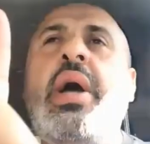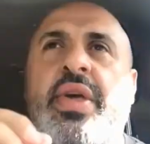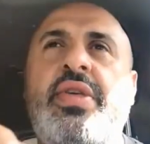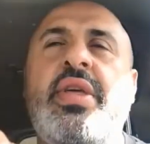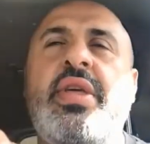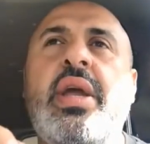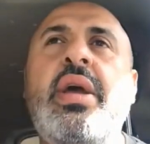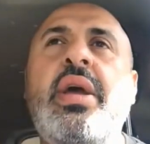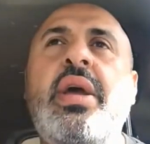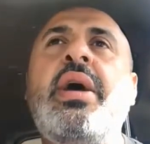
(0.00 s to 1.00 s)
listening,
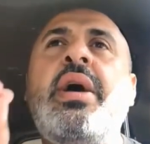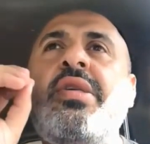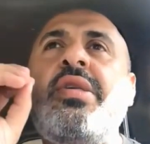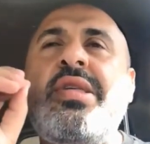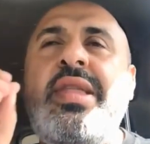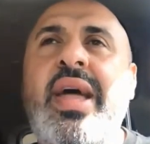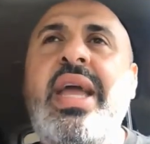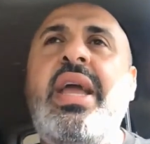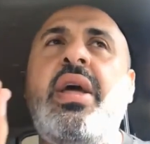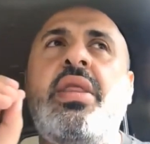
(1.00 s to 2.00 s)

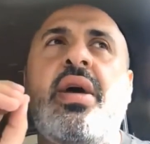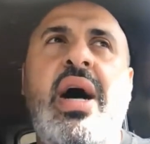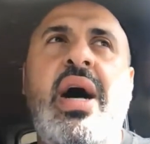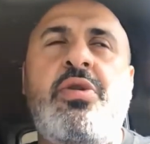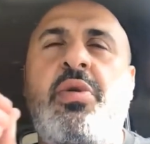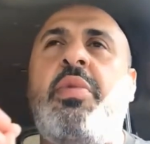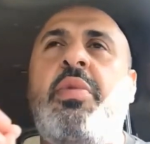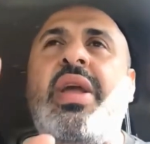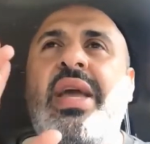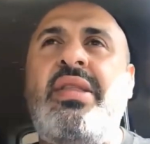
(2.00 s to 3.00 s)
study the Gospel of
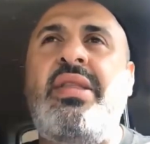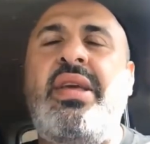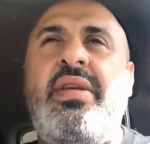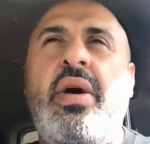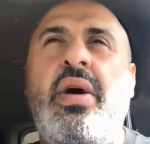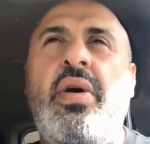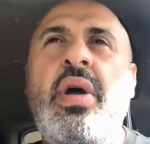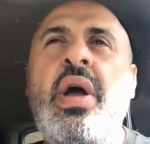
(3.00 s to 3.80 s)
Mark in detail,